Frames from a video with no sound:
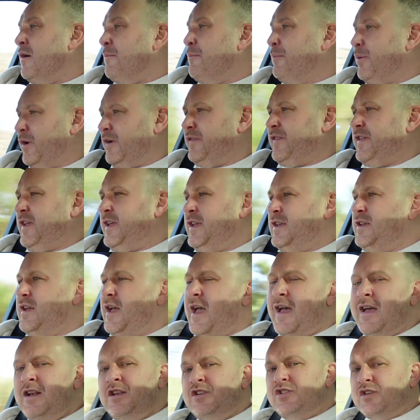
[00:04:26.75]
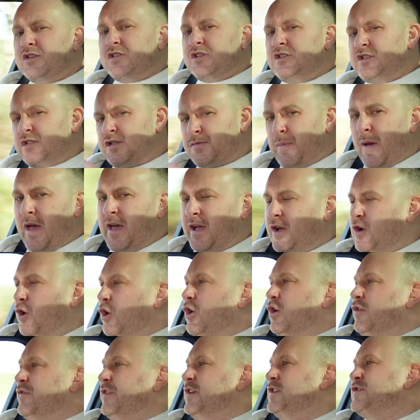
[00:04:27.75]
But the engine spec
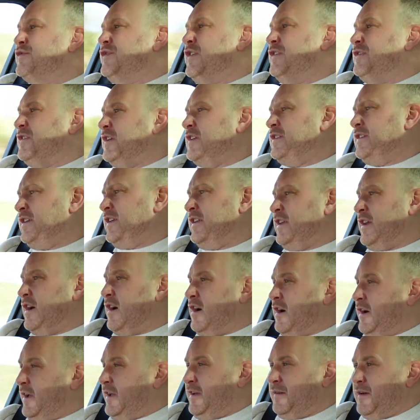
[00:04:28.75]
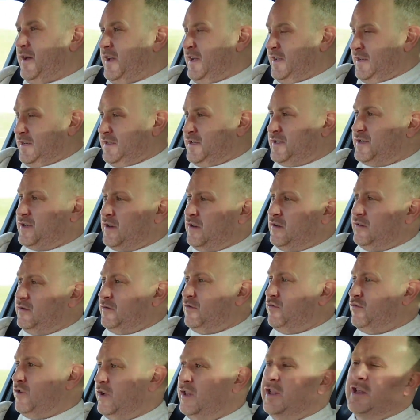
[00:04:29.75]
on this 50 TDI is
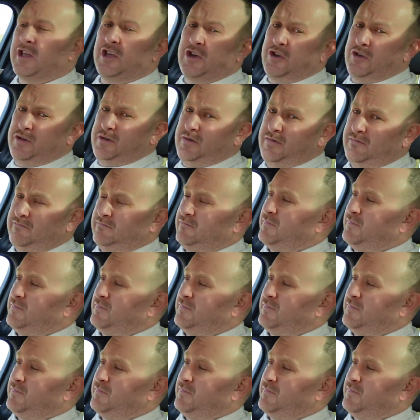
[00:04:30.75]
really good.